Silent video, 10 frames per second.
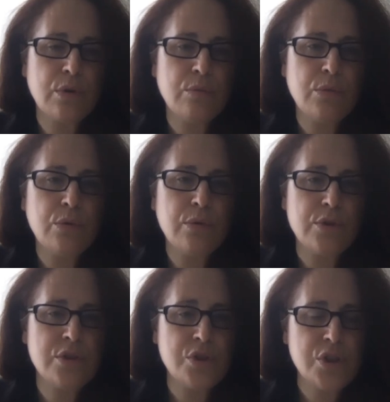
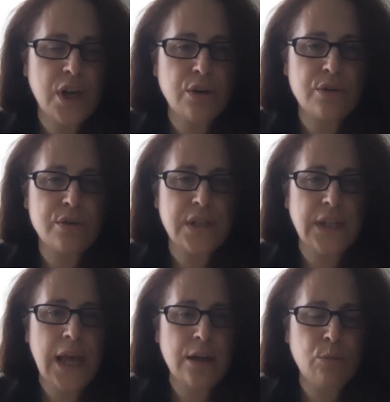movers and shakers in
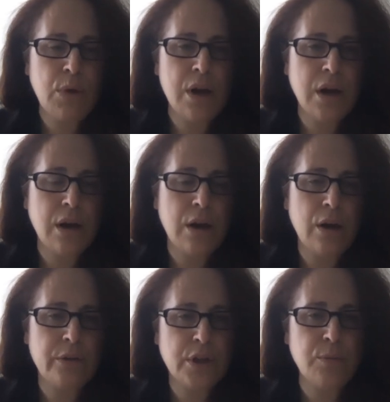Latin America
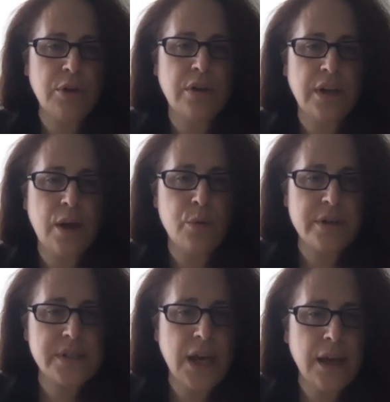on the community
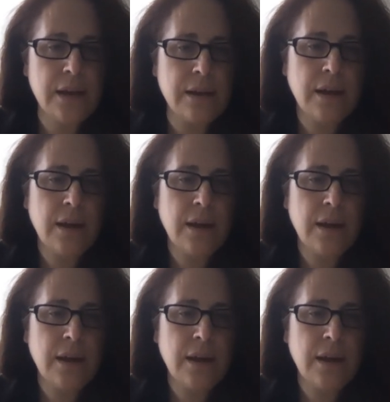network side.